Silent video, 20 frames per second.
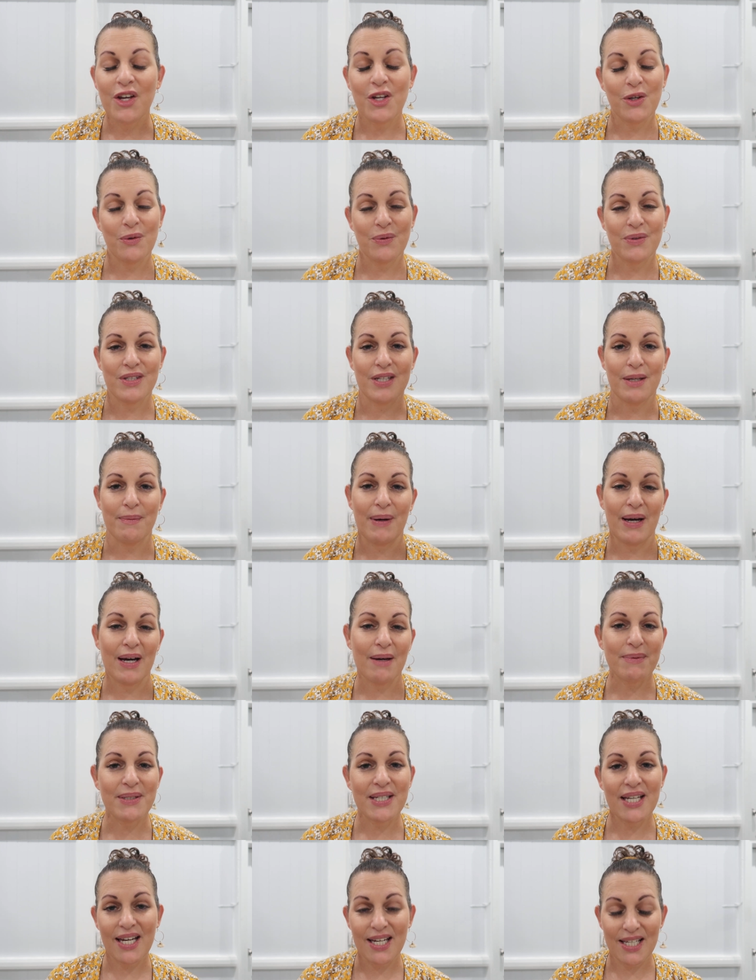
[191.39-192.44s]
you will see my
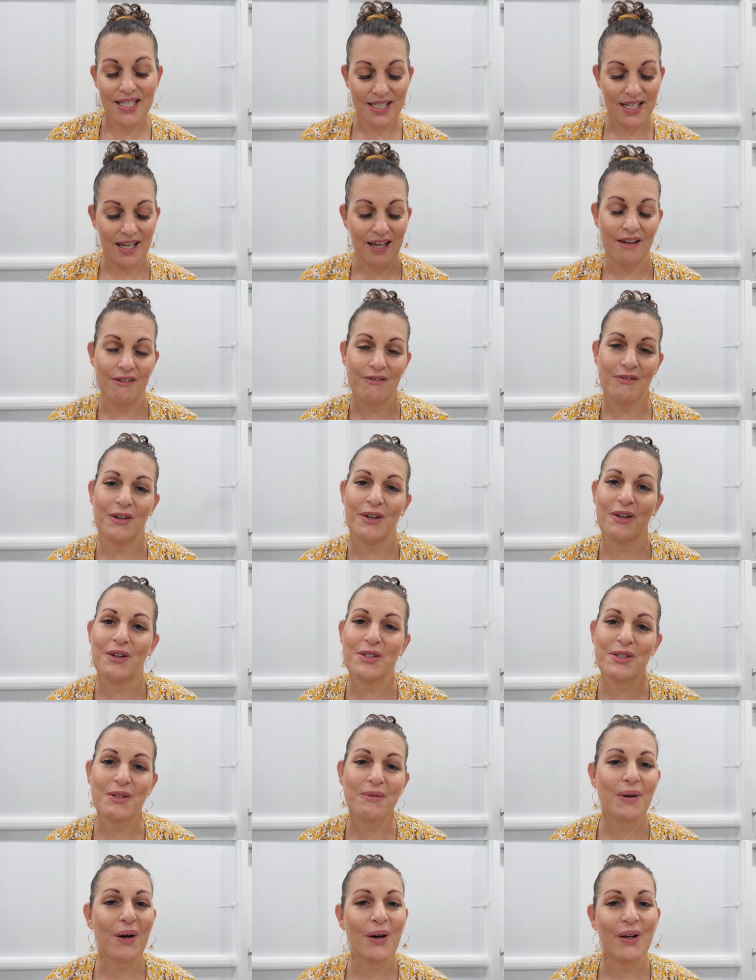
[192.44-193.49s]
updates and
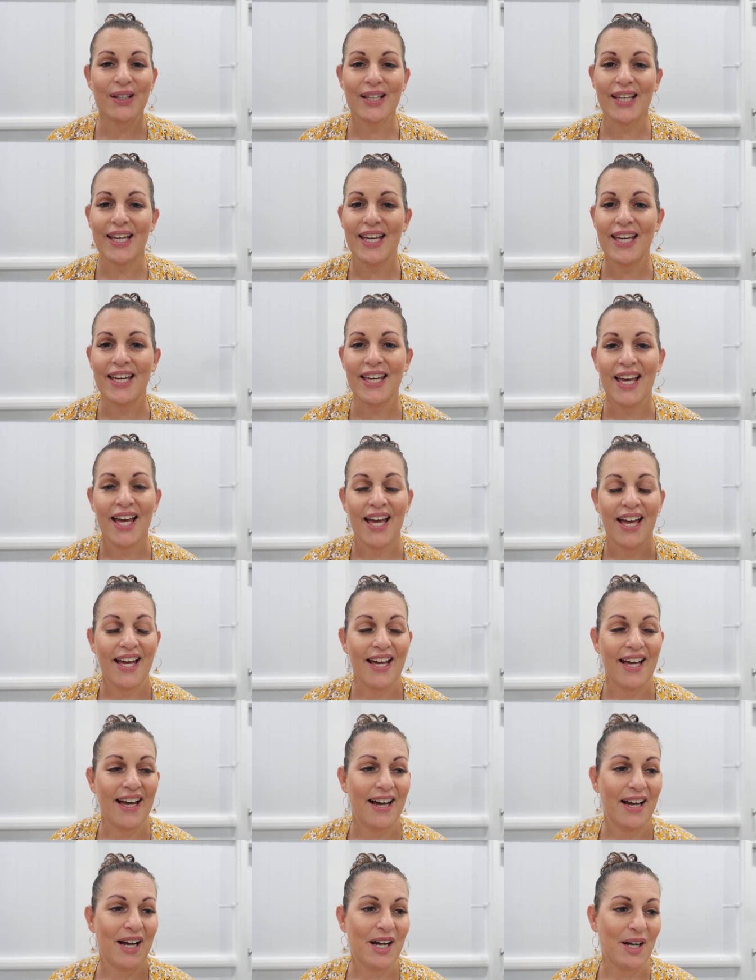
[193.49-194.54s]
photos of holly
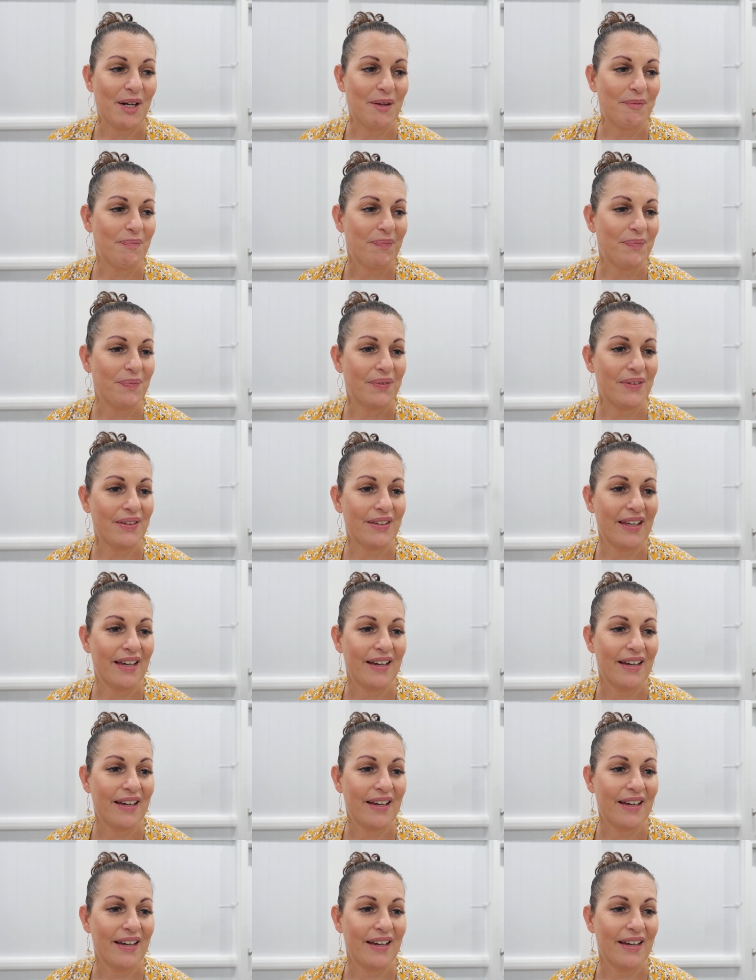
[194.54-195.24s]
um,